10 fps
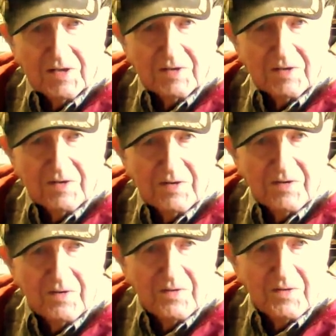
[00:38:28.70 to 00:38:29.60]
that
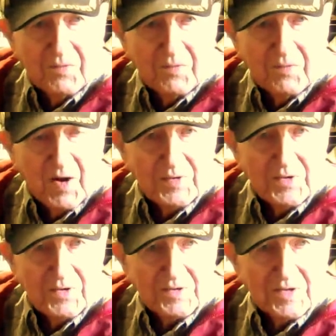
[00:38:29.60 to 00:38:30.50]
you
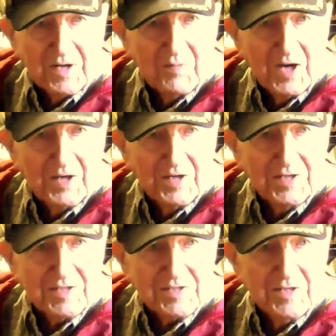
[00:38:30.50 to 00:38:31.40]
probably don't think about
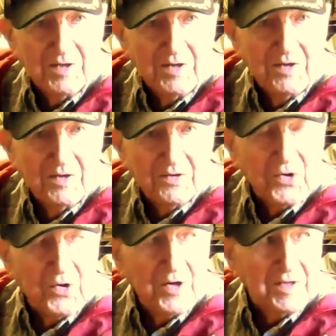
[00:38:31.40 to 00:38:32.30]
is
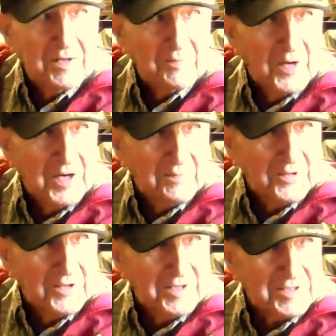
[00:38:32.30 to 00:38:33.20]
toilet
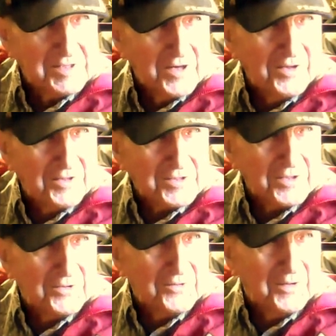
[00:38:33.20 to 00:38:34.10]
paper is
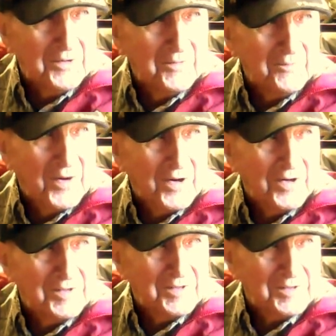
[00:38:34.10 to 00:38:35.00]
also
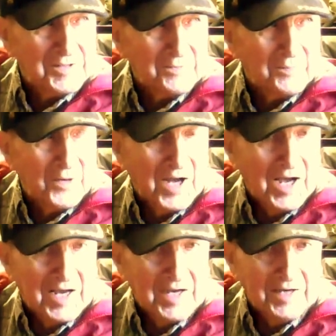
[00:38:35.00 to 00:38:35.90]
part of the
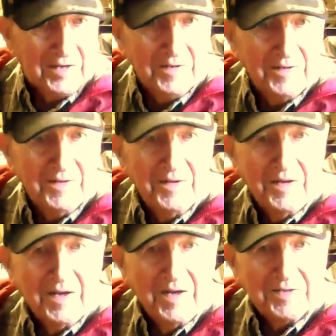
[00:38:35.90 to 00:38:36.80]
supply.
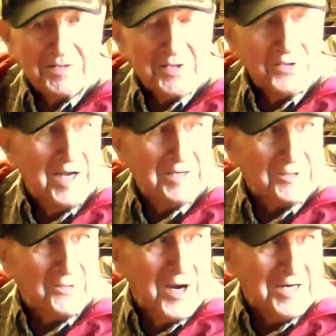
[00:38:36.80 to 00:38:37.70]
And so that's
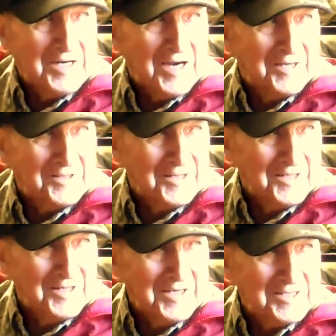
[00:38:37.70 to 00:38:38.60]
way down the
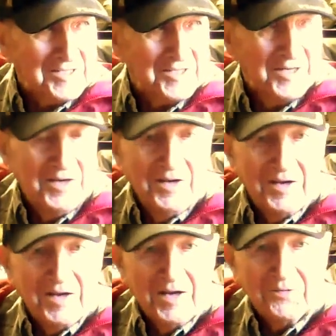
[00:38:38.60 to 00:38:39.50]
list.
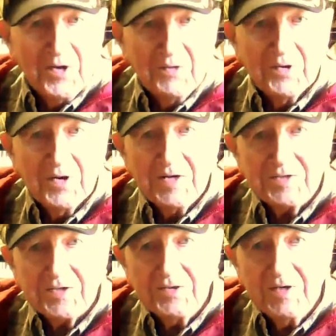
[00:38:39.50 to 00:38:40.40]
and we were
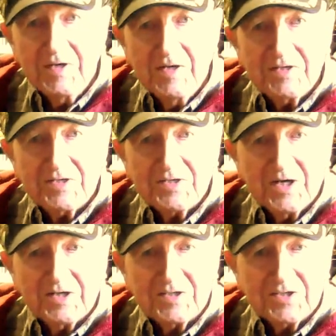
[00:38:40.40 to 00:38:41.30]
issued
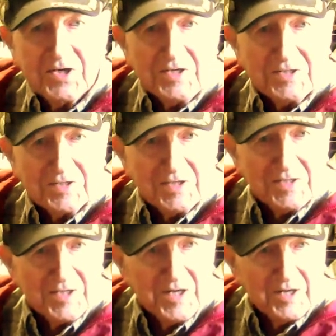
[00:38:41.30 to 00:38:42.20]
six sheets of
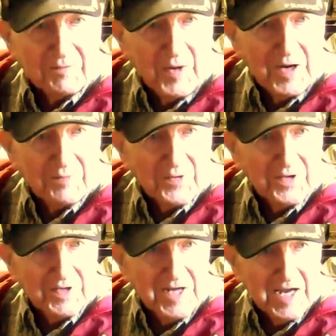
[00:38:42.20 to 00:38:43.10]
slick paper
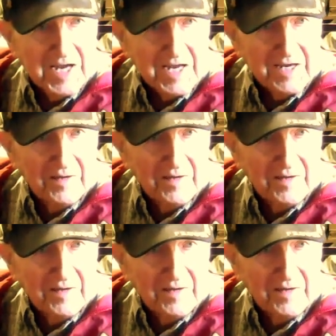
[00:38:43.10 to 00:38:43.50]
a day.